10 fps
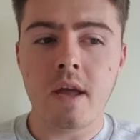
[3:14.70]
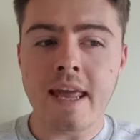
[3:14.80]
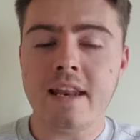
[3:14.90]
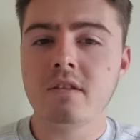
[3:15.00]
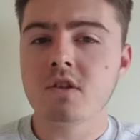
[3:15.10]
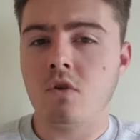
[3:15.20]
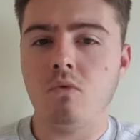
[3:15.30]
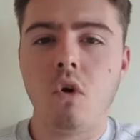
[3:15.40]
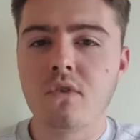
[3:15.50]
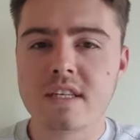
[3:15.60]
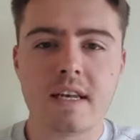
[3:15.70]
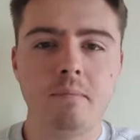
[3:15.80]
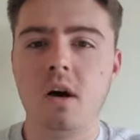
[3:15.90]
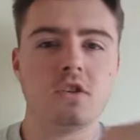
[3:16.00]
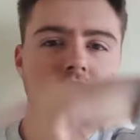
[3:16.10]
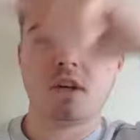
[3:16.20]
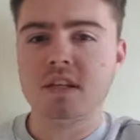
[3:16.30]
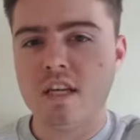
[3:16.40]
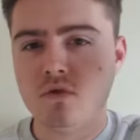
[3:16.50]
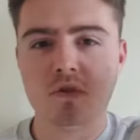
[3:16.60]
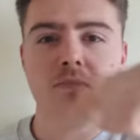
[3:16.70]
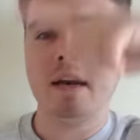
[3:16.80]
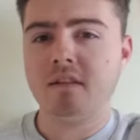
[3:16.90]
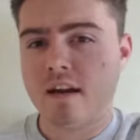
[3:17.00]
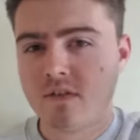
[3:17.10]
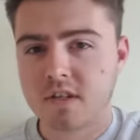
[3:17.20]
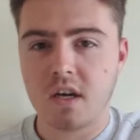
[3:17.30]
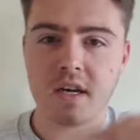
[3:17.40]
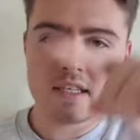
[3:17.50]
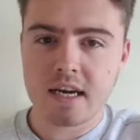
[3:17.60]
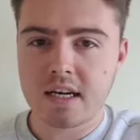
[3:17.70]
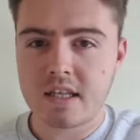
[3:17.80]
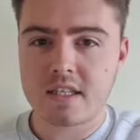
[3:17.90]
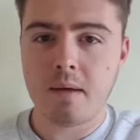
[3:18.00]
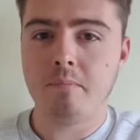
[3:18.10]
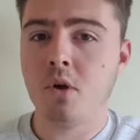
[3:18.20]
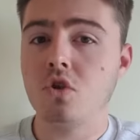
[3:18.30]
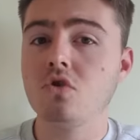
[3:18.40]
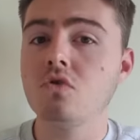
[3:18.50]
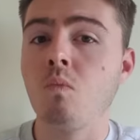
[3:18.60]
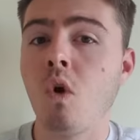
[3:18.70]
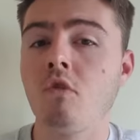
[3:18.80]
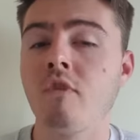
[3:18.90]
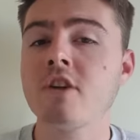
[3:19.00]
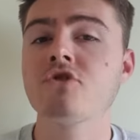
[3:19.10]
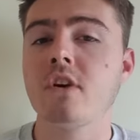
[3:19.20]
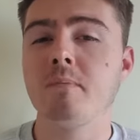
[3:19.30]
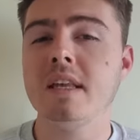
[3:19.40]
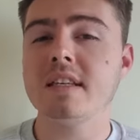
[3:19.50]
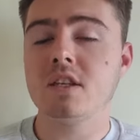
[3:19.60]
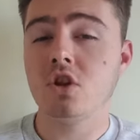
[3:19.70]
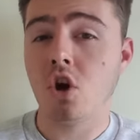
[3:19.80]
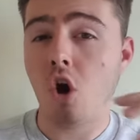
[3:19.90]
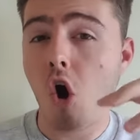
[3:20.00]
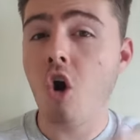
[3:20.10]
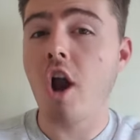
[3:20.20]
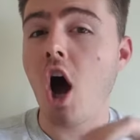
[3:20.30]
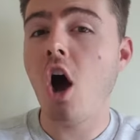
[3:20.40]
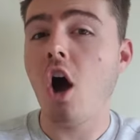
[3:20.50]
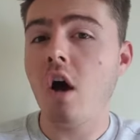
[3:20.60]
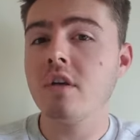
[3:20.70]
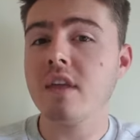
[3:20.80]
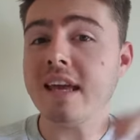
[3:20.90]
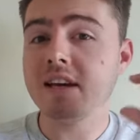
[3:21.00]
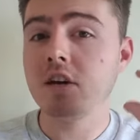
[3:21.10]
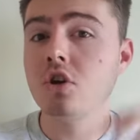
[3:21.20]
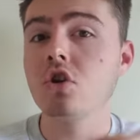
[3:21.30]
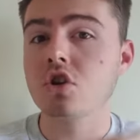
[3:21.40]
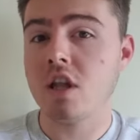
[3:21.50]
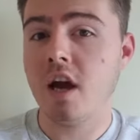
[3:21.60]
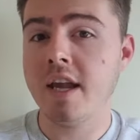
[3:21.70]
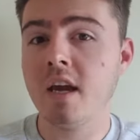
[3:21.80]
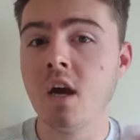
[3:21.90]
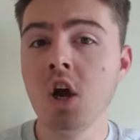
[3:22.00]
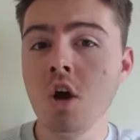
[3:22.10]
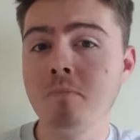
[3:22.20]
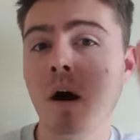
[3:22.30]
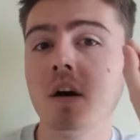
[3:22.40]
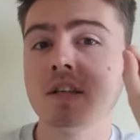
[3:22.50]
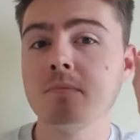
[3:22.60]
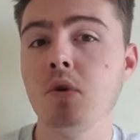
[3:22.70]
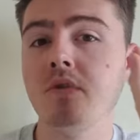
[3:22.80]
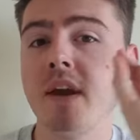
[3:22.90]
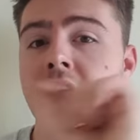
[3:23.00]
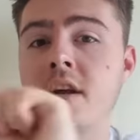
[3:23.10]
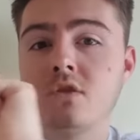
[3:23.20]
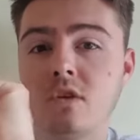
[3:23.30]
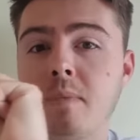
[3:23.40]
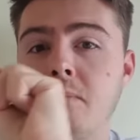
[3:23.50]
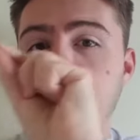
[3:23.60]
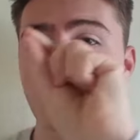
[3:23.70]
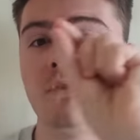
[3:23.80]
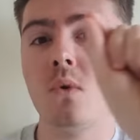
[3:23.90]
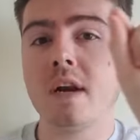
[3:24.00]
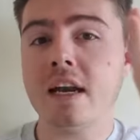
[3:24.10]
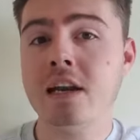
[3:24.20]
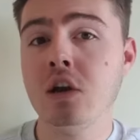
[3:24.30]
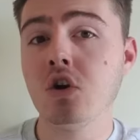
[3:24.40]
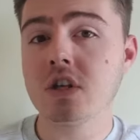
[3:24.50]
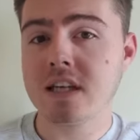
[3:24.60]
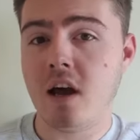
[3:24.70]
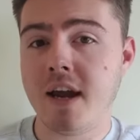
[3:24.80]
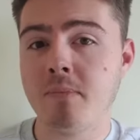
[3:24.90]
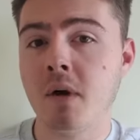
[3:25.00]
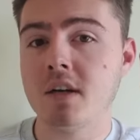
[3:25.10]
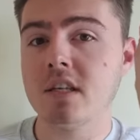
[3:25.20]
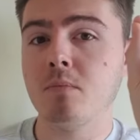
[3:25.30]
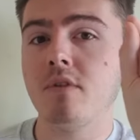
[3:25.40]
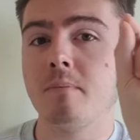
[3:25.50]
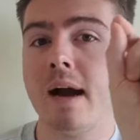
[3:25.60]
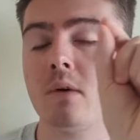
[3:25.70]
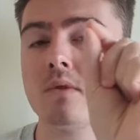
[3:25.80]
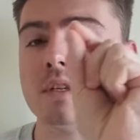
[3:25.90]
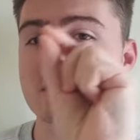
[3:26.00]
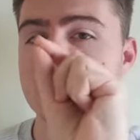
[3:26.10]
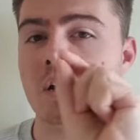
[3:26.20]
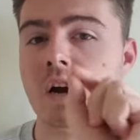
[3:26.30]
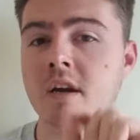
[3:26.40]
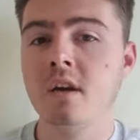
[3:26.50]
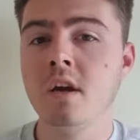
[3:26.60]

it, so obviously Mars just continues spinning around the sun exactly the same, but what a retrograde means is that on Earth, it looks like Mars is moving, so it's been moving forward. It looks like Mars is moving backwards in the sky.